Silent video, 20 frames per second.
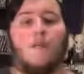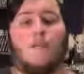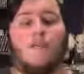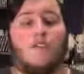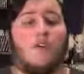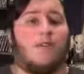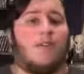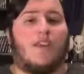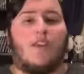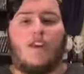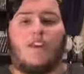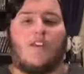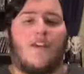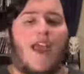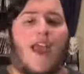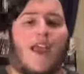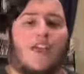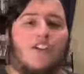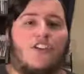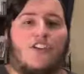Some of the other
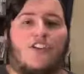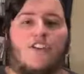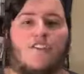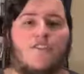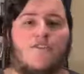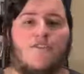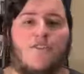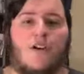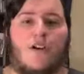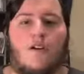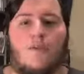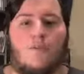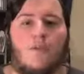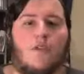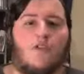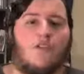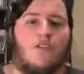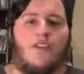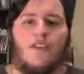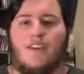action in the film,
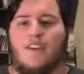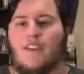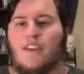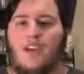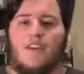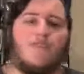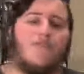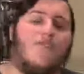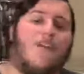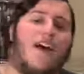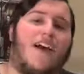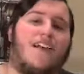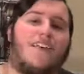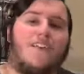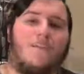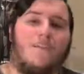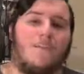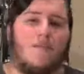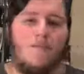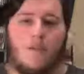mostly gunfights
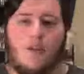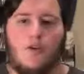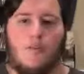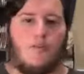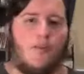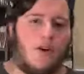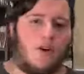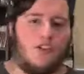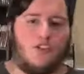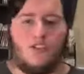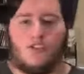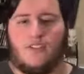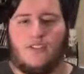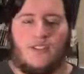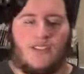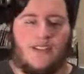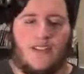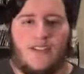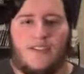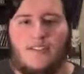and some little punches
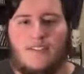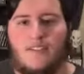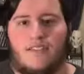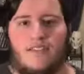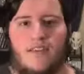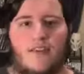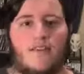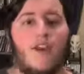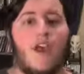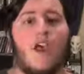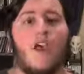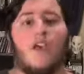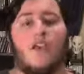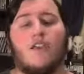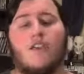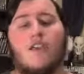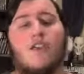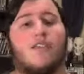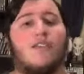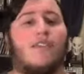and kicks and stuff.
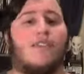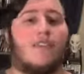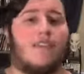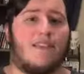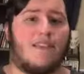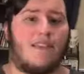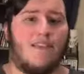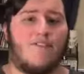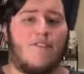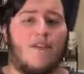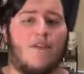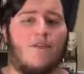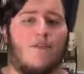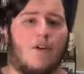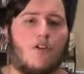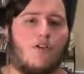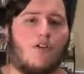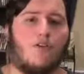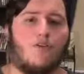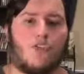You know, they're very
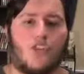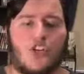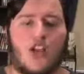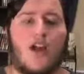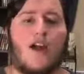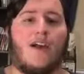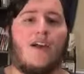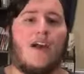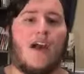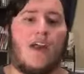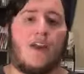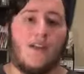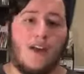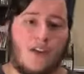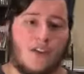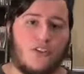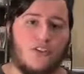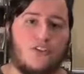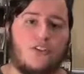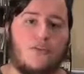well shot. I
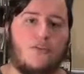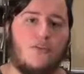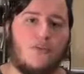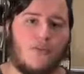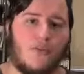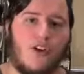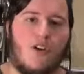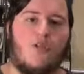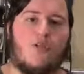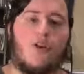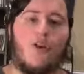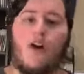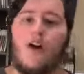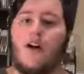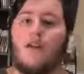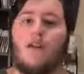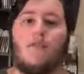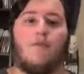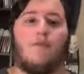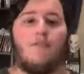understood what was going
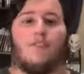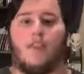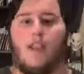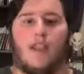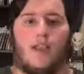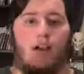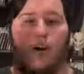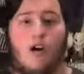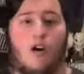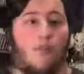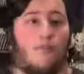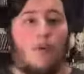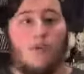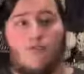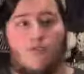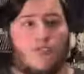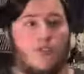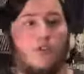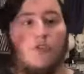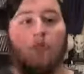on. I wasn't like, oh, I'm
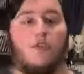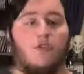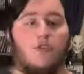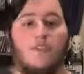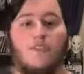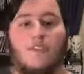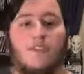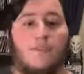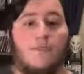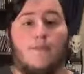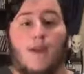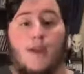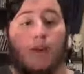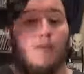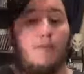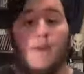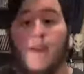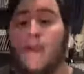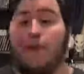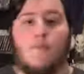confused. This is a
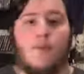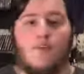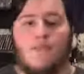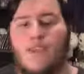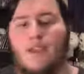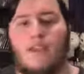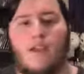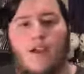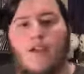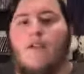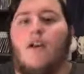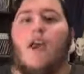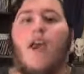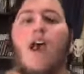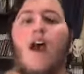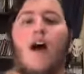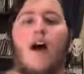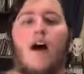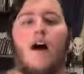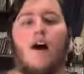Michael Bay movie. No.
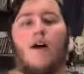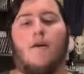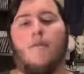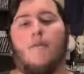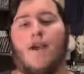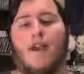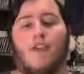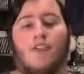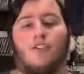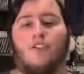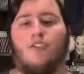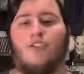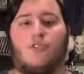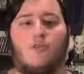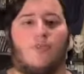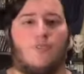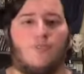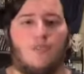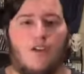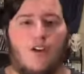I understood
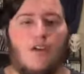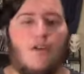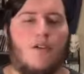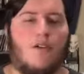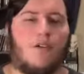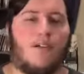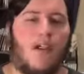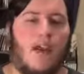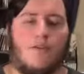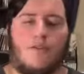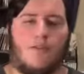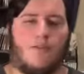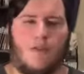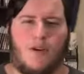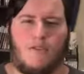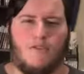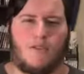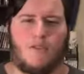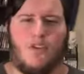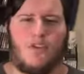where it was going. I mean,
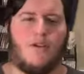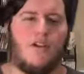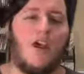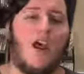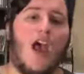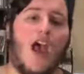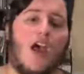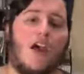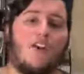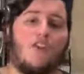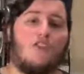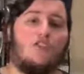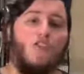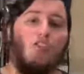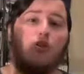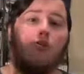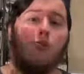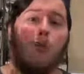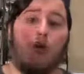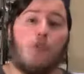where it was going. I
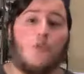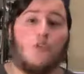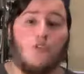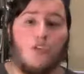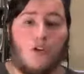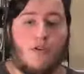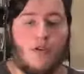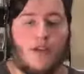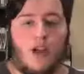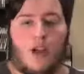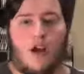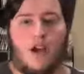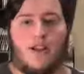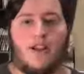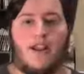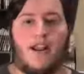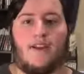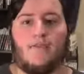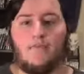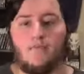understood what was going on.
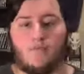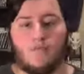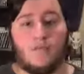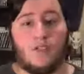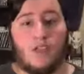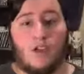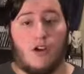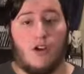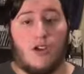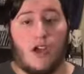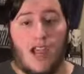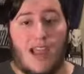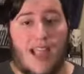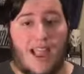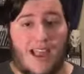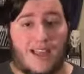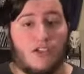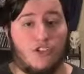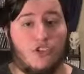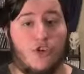And
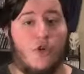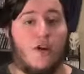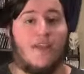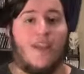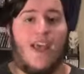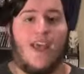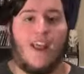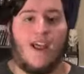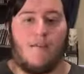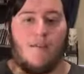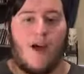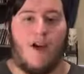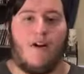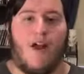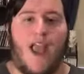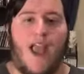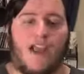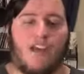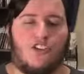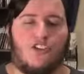I enjoy that
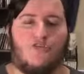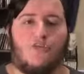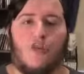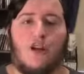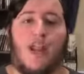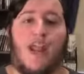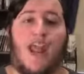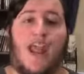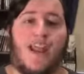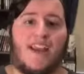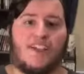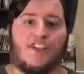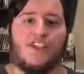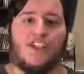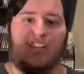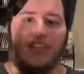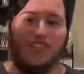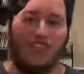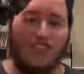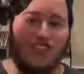about action, when I actually
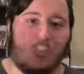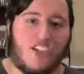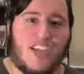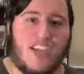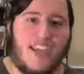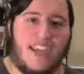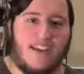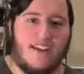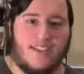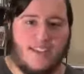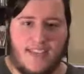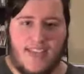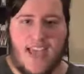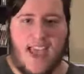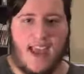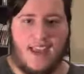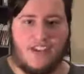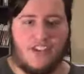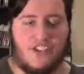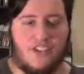can see the
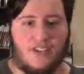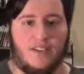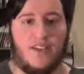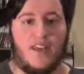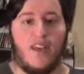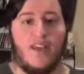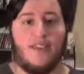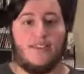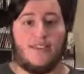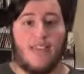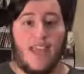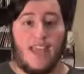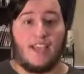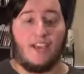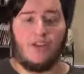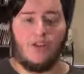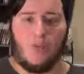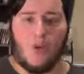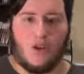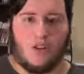action.
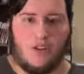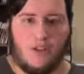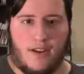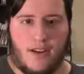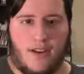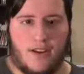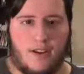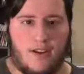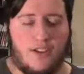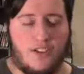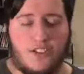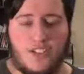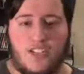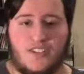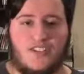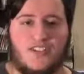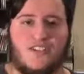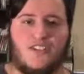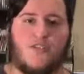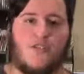Thank you, Walter Hill.
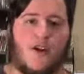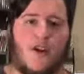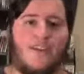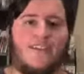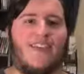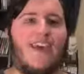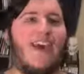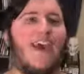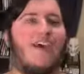Jesus Christ.